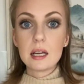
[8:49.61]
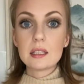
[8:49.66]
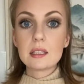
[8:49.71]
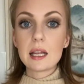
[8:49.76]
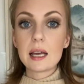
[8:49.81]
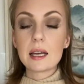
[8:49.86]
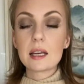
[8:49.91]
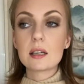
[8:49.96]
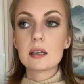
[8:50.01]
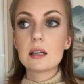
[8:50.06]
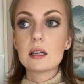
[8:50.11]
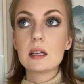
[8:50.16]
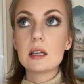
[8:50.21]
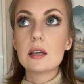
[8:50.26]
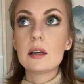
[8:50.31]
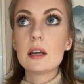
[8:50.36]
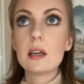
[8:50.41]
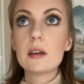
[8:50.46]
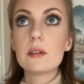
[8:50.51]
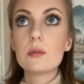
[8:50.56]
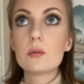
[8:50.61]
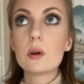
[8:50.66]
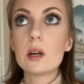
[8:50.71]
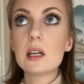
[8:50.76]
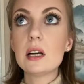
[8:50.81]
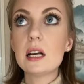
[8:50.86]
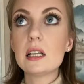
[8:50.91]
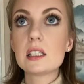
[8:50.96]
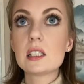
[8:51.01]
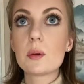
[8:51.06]
Like, if we're
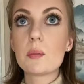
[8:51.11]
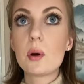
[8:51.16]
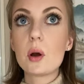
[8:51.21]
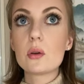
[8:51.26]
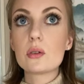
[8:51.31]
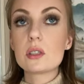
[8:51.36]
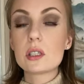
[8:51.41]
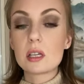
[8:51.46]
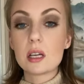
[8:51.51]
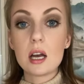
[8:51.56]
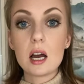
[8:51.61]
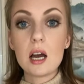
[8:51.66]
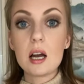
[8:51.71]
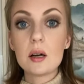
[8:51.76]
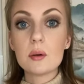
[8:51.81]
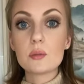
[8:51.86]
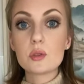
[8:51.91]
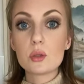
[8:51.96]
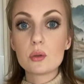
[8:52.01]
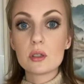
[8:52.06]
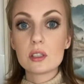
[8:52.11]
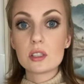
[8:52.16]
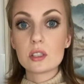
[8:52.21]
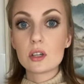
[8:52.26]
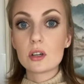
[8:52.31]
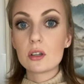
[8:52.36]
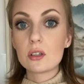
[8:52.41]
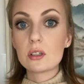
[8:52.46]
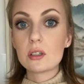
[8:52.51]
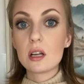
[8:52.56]
not supposed to come to a
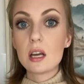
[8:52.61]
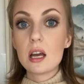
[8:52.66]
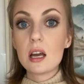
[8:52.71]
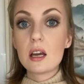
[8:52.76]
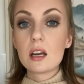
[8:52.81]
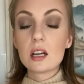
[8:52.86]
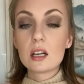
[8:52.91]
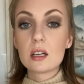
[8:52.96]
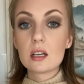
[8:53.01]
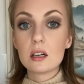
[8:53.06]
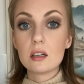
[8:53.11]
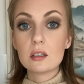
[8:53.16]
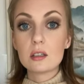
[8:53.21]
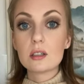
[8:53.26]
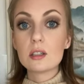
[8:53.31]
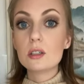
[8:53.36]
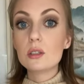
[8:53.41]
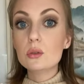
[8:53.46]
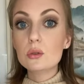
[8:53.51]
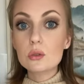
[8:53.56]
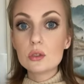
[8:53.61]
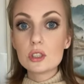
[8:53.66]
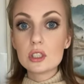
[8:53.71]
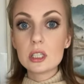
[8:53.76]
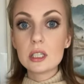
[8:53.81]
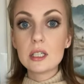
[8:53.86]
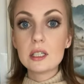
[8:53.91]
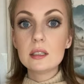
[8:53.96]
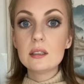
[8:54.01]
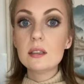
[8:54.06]
certain
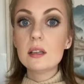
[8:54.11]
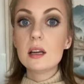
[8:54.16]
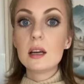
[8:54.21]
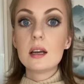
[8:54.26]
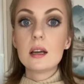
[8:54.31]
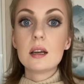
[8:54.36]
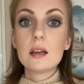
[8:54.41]
conclusion